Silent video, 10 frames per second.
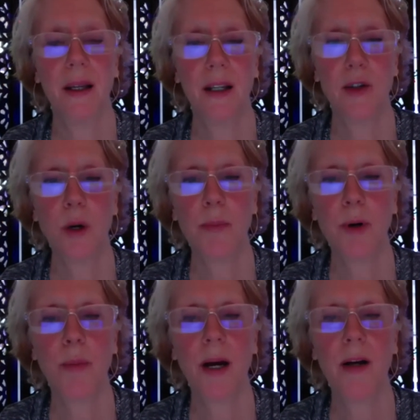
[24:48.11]
is what
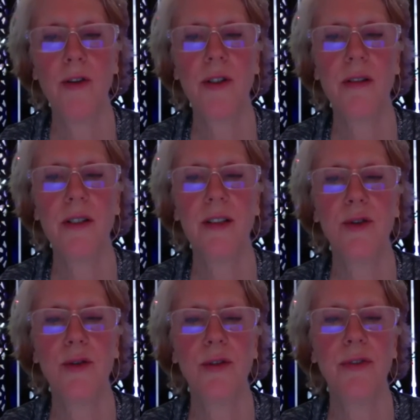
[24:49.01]
propels us
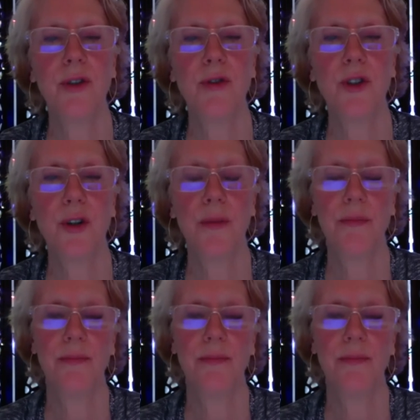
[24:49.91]
into the future,